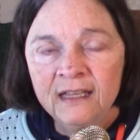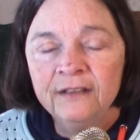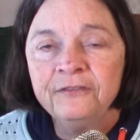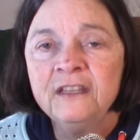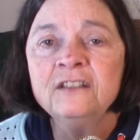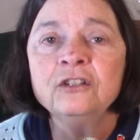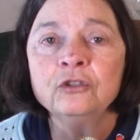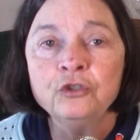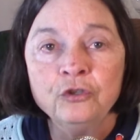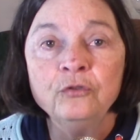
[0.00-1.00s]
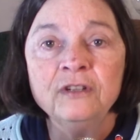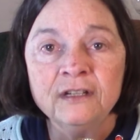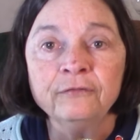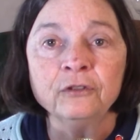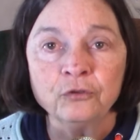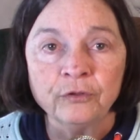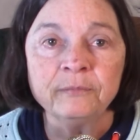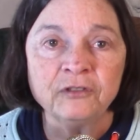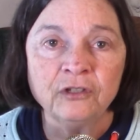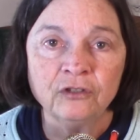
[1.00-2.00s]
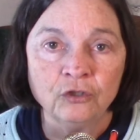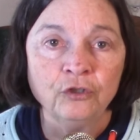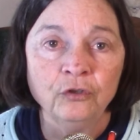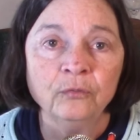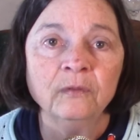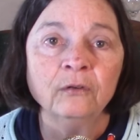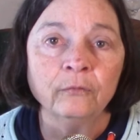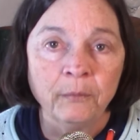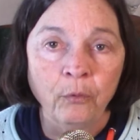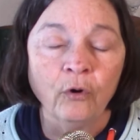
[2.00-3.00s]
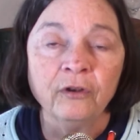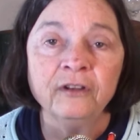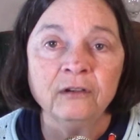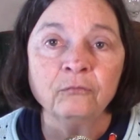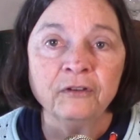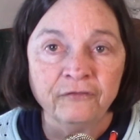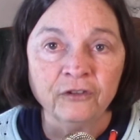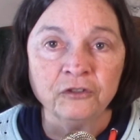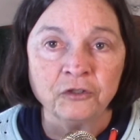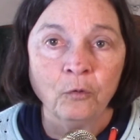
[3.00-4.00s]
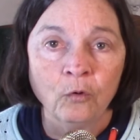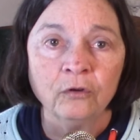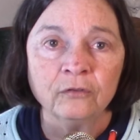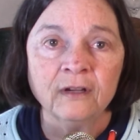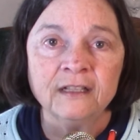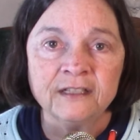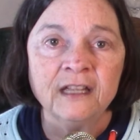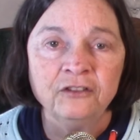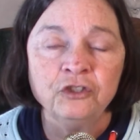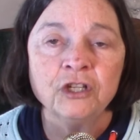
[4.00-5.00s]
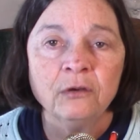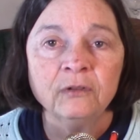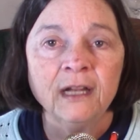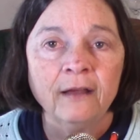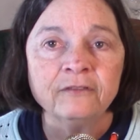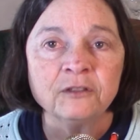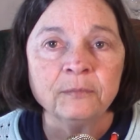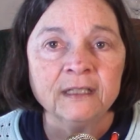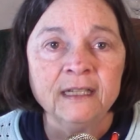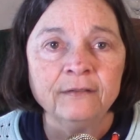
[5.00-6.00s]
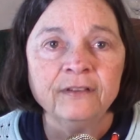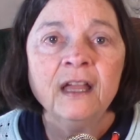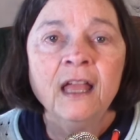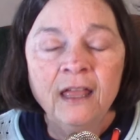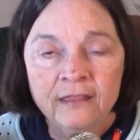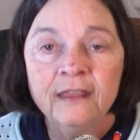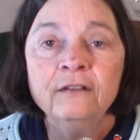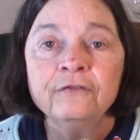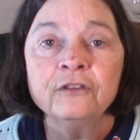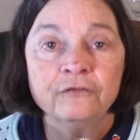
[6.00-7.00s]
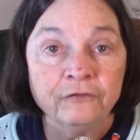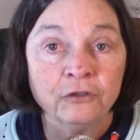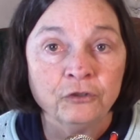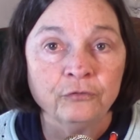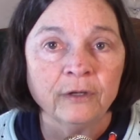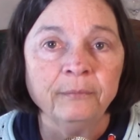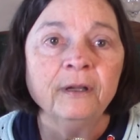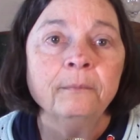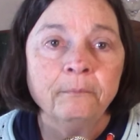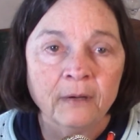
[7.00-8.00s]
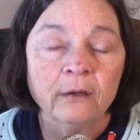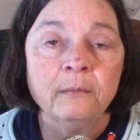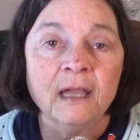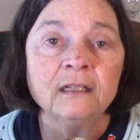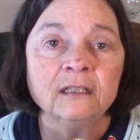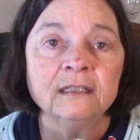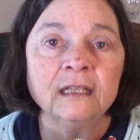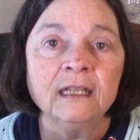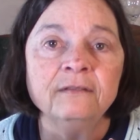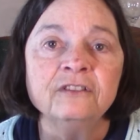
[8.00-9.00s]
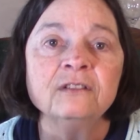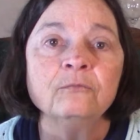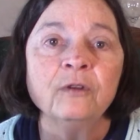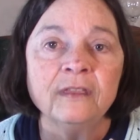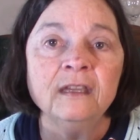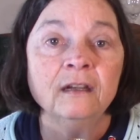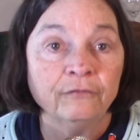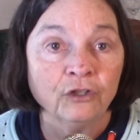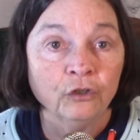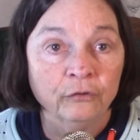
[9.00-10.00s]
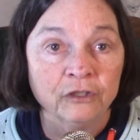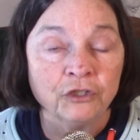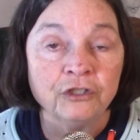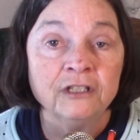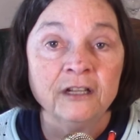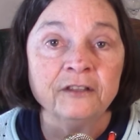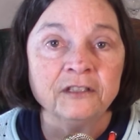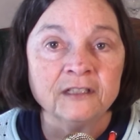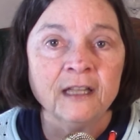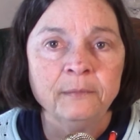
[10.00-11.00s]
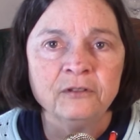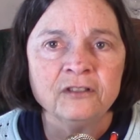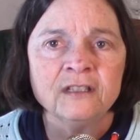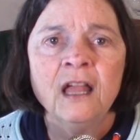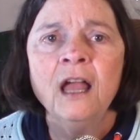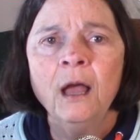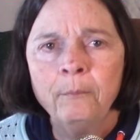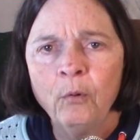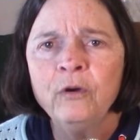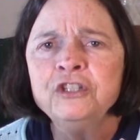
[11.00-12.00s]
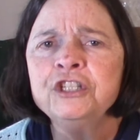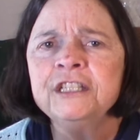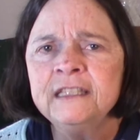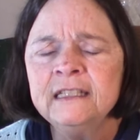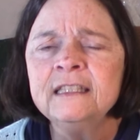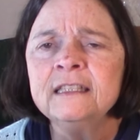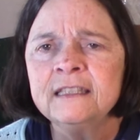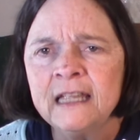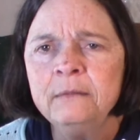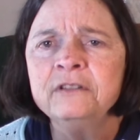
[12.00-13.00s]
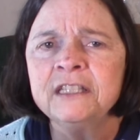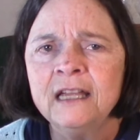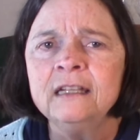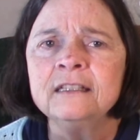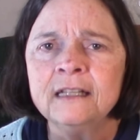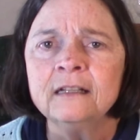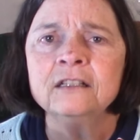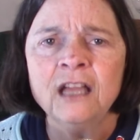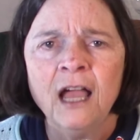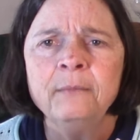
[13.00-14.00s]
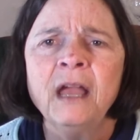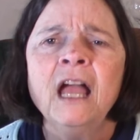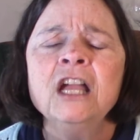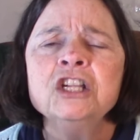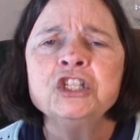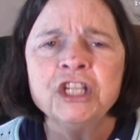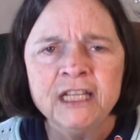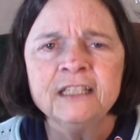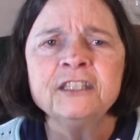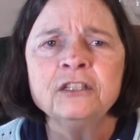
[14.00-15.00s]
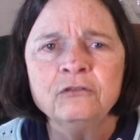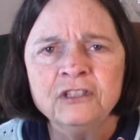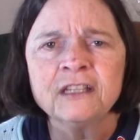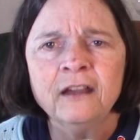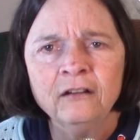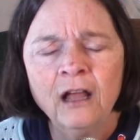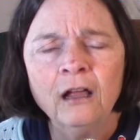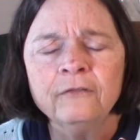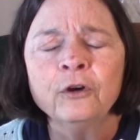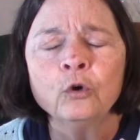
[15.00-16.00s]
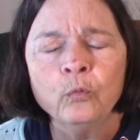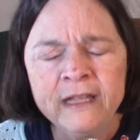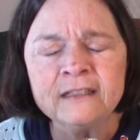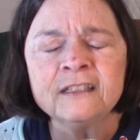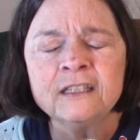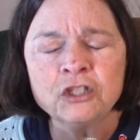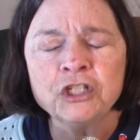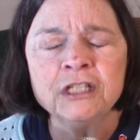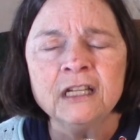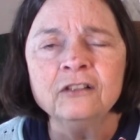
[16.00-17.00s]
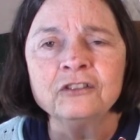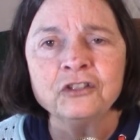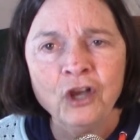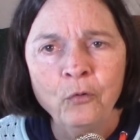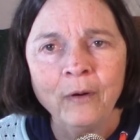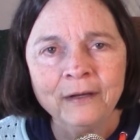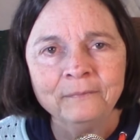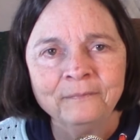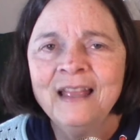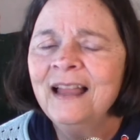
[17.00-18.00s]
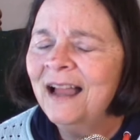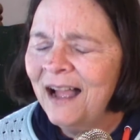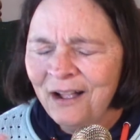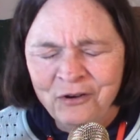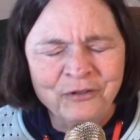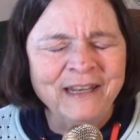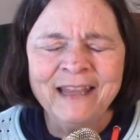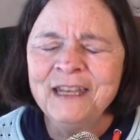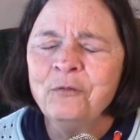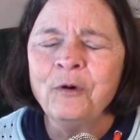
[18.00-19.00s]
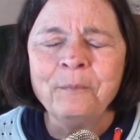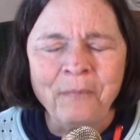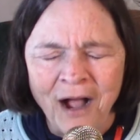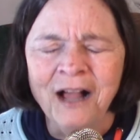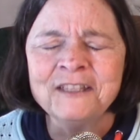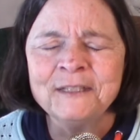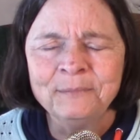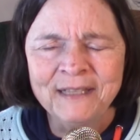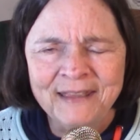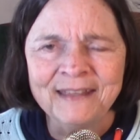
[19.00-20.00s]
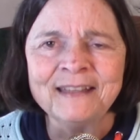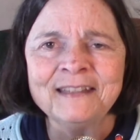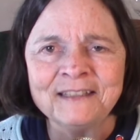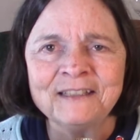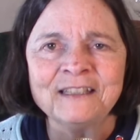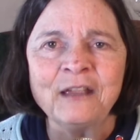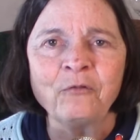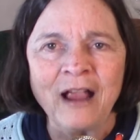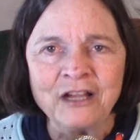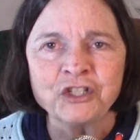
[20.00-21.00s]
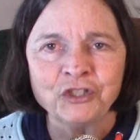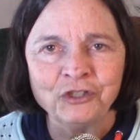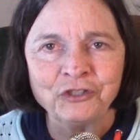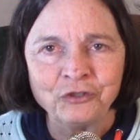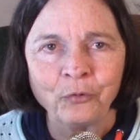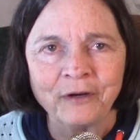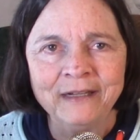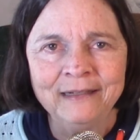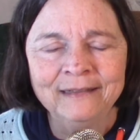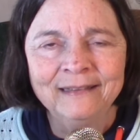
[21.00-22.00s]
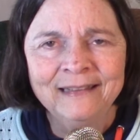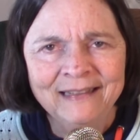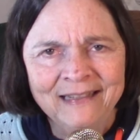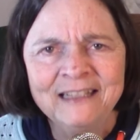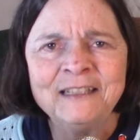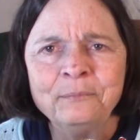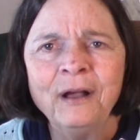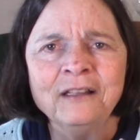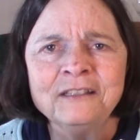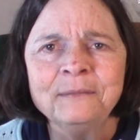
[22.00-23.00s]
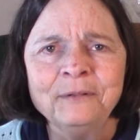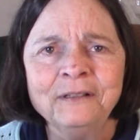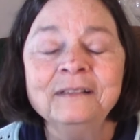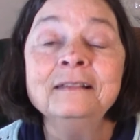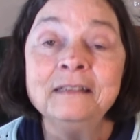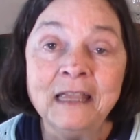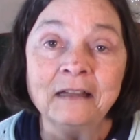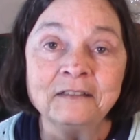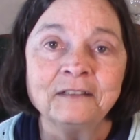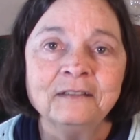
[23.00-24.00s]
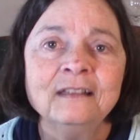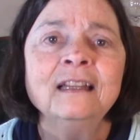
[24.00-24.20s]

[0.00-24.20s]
If these are two different trips to the tomb, reported in reverse order as SJ would have us believe, then for the first trip, Mary Magdalene leaves with enough courage to tell the disciples, but when she sees the same sight a second time, she gets so scared out of her wits that she tells no one. How could anyone possibly think this is a rational story? Is it possible? Yes.